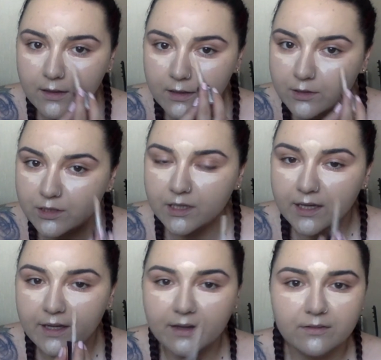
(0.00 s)

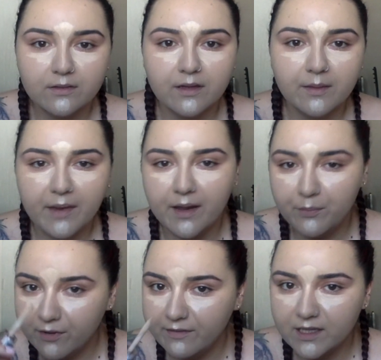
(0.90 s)
usually in my
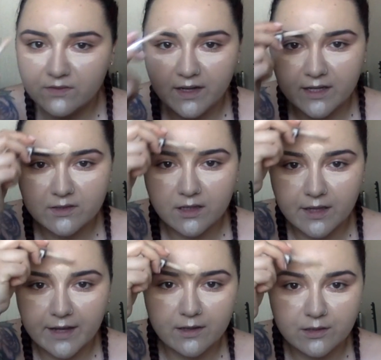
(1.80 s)
previous videos, I'll
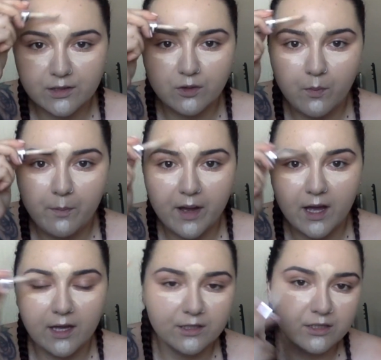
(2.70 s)
like do a
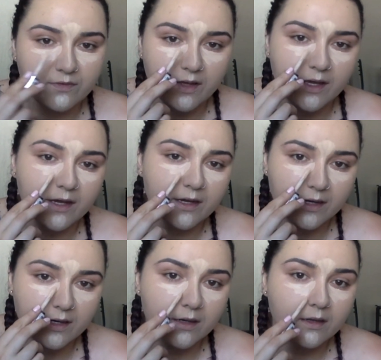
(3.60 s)
bunch of here
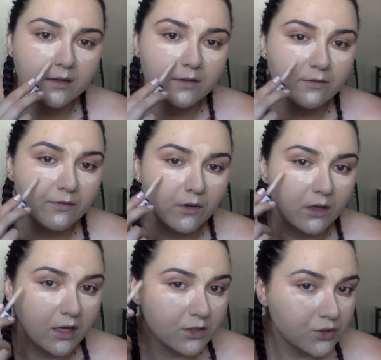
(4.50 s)
and the
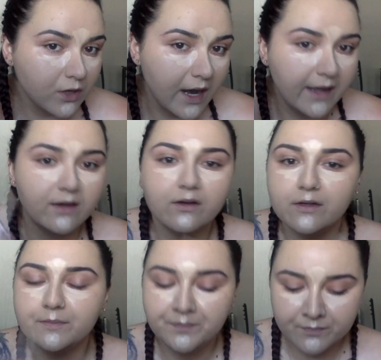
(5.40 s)
full-on
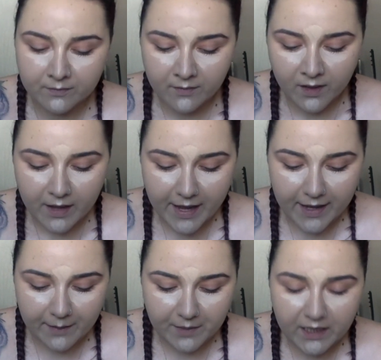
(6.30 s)
triangle. And
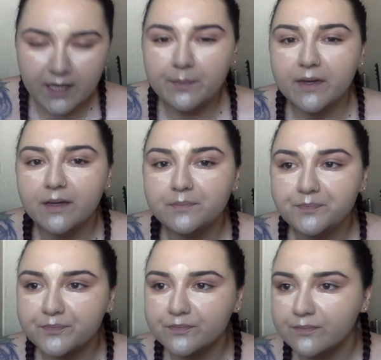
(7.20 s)
I'm gonna keep it
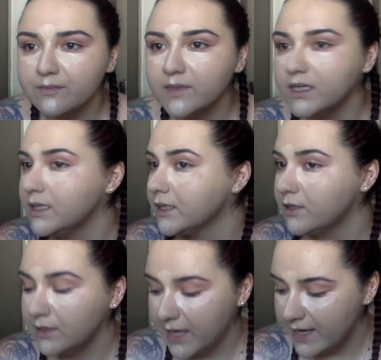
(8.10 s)
a
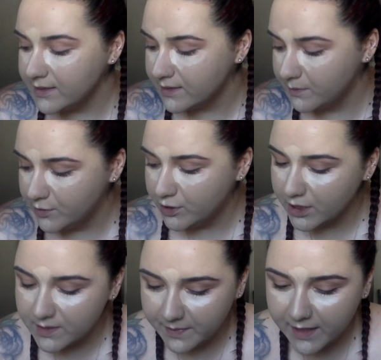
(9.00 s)
little less,
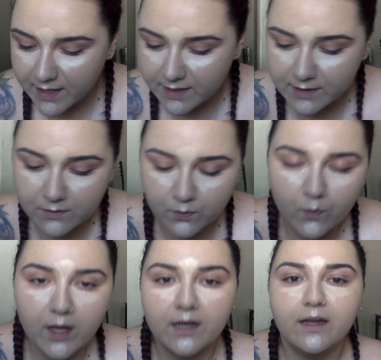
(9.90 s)
just because
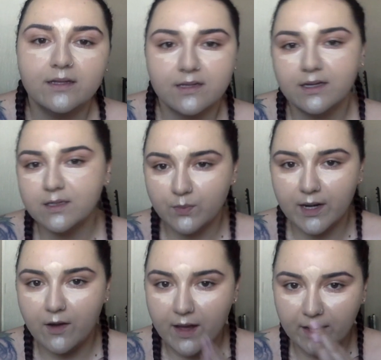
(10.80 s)
one, it's gonna spread
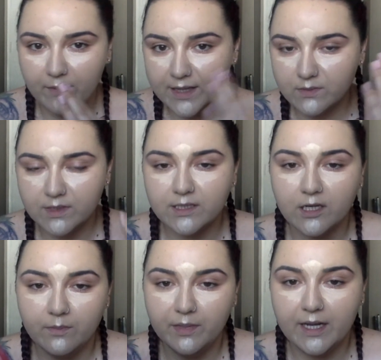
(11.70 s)
out anyways once I
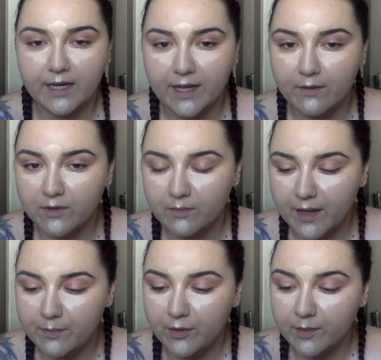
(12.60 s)
start blending it with my
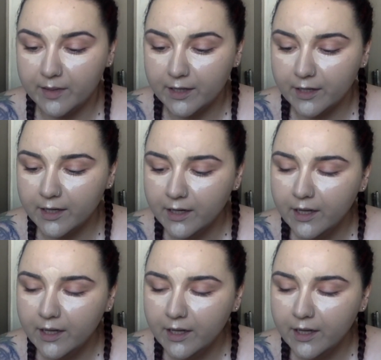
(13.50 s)
beauty blender.